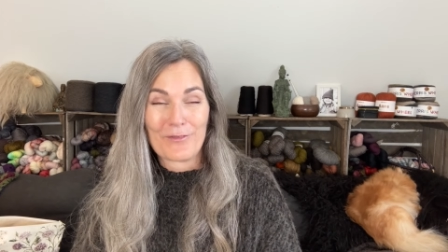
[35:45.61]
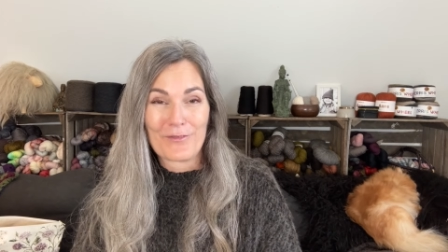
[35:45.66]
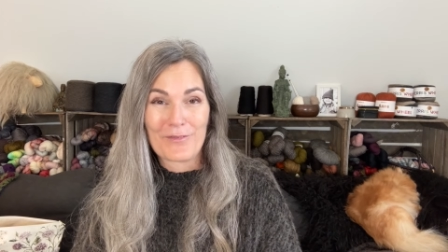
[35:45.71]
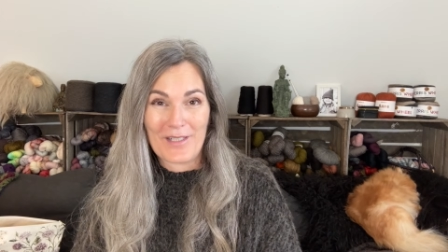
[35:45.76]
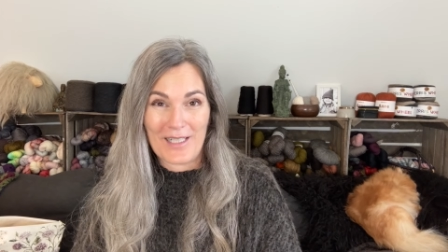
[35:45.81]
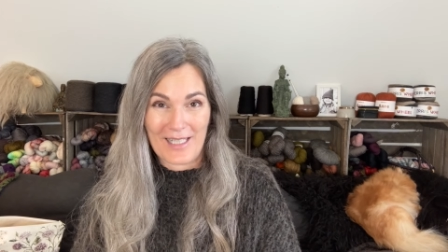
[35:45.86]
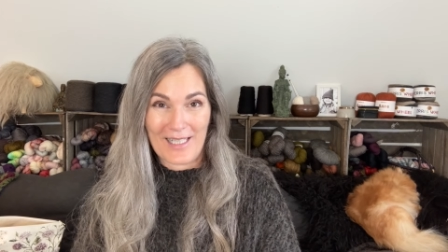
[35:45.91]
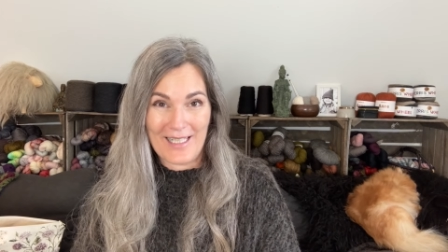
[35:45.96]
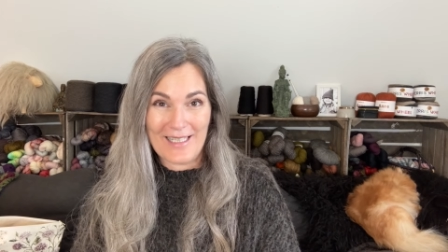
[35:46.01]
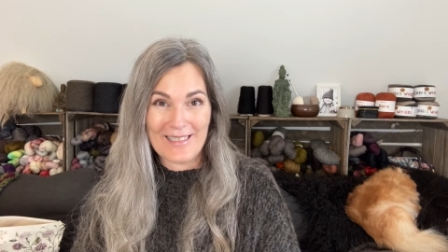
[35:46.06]

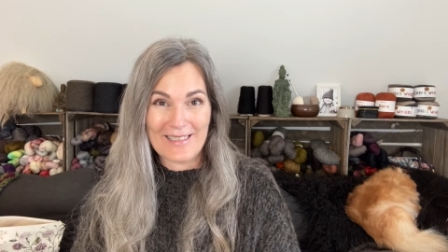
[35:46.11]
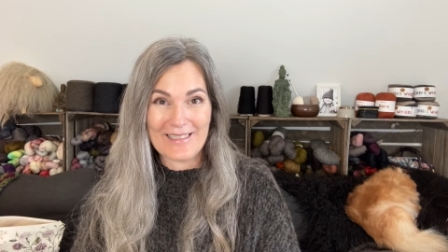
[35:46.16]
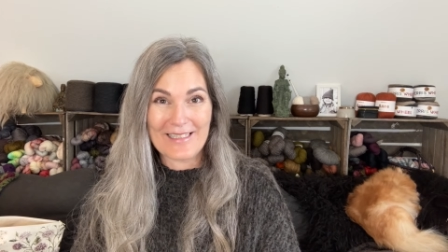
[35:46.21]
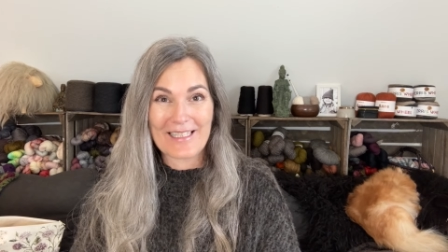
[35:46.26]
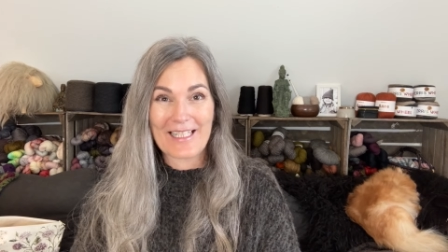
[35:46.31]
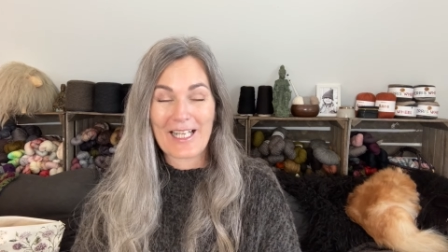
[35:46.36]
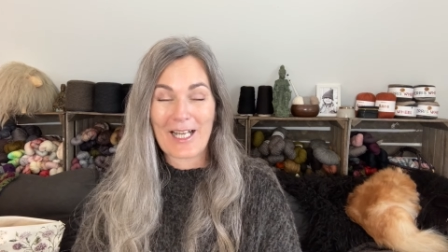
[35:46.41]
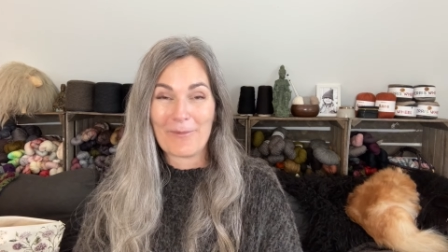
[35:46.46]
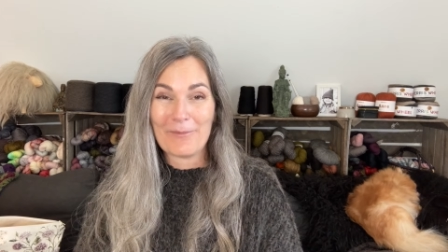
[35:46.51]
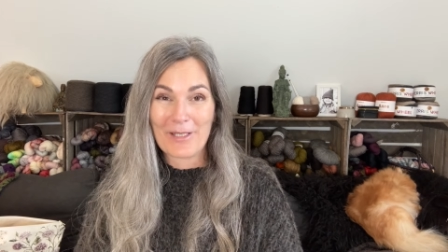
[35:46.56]
flight
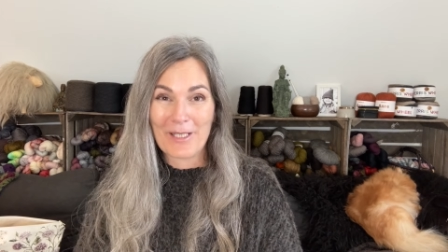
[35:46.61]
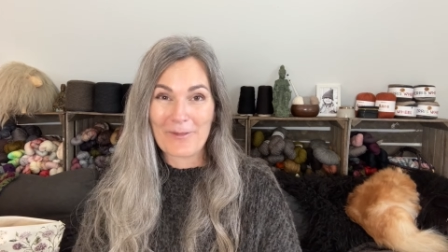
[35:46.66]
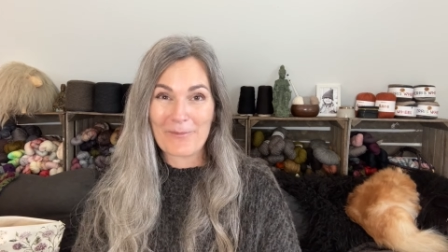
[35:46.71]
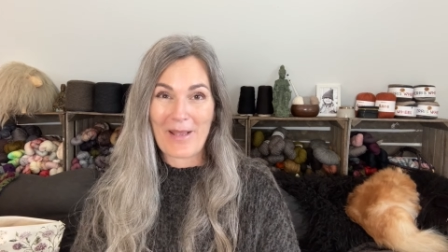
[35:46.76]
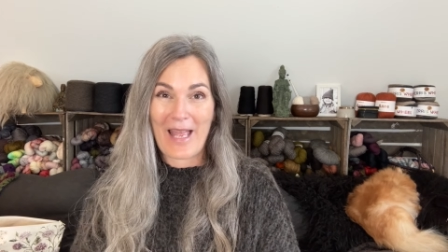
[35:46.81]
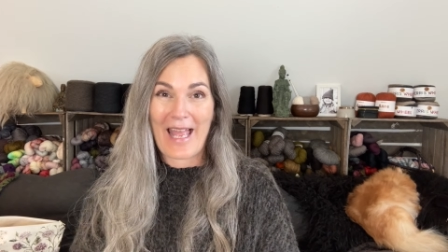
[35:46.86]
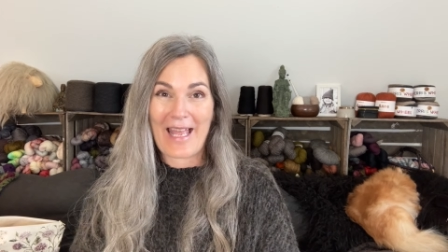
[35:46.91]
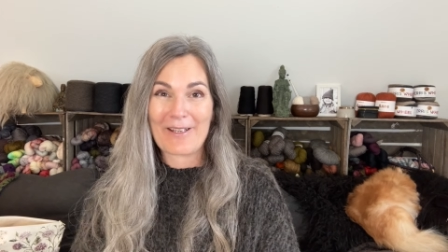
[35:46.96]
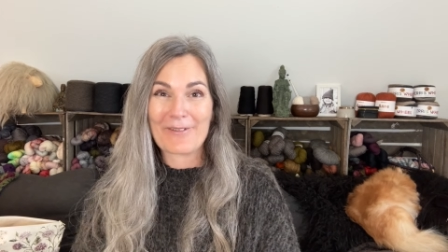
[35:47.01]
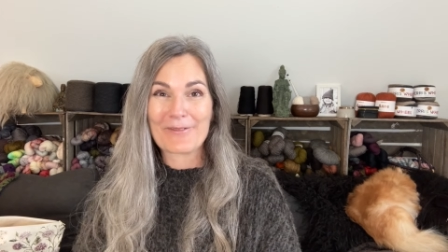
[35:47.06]
coming
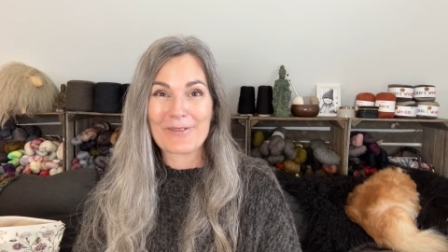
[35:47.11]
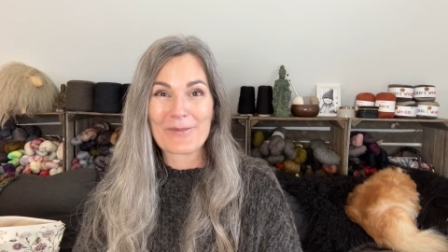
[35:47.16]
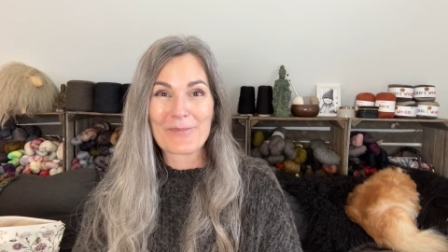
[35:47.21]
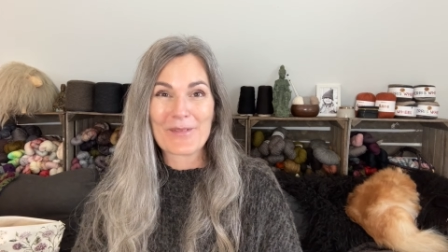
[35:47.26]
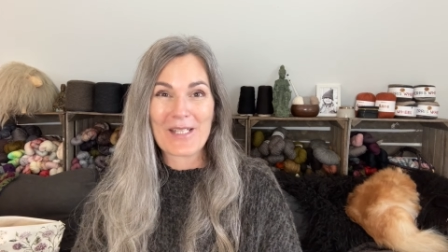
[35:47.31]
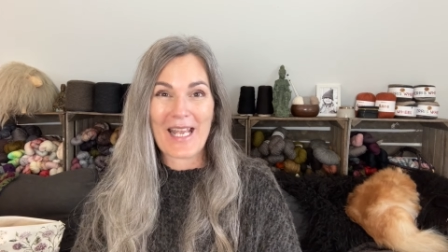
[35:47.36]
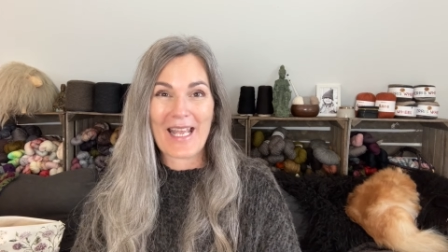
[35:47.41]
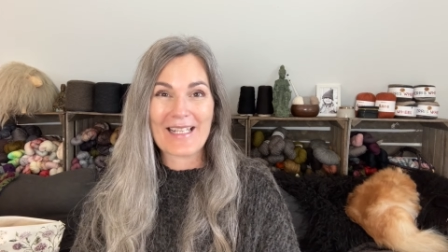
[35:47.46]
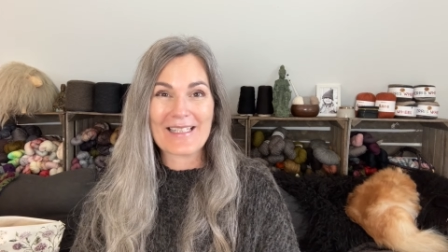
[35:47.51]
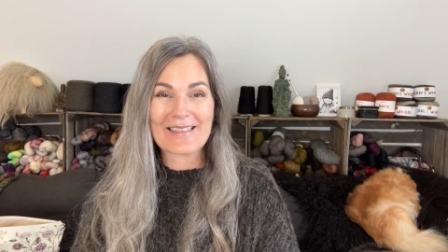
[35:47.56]
back from
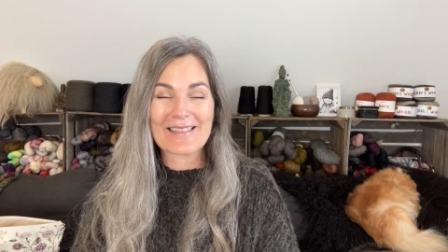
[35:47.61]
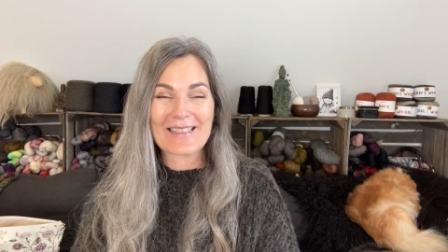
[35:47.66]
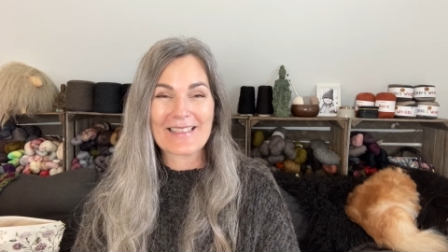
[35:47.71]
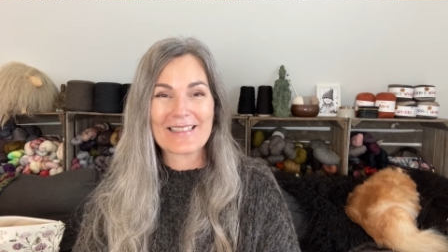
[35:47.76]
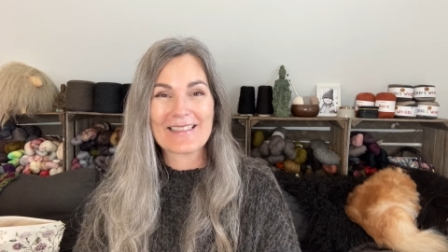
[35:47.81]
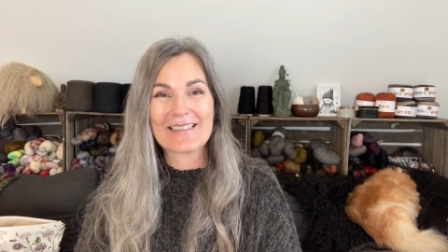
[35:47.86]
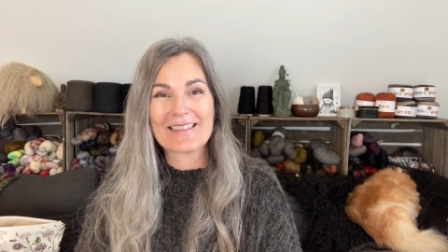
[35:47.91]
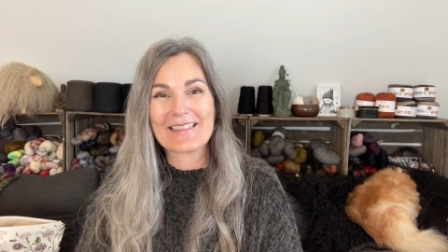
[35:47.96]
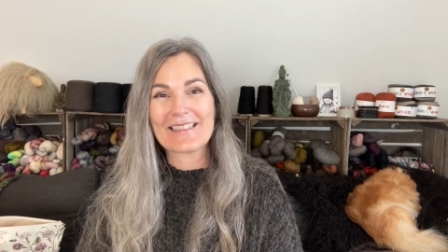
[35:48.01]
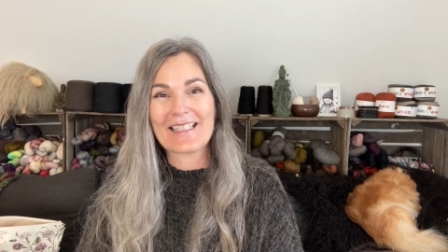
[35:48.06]

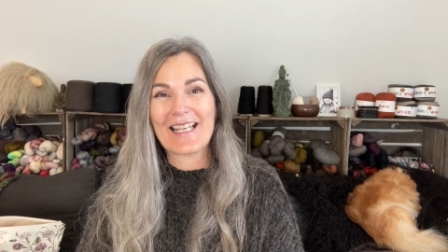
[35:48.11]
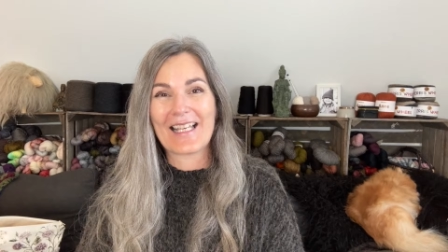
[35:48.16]
Texas.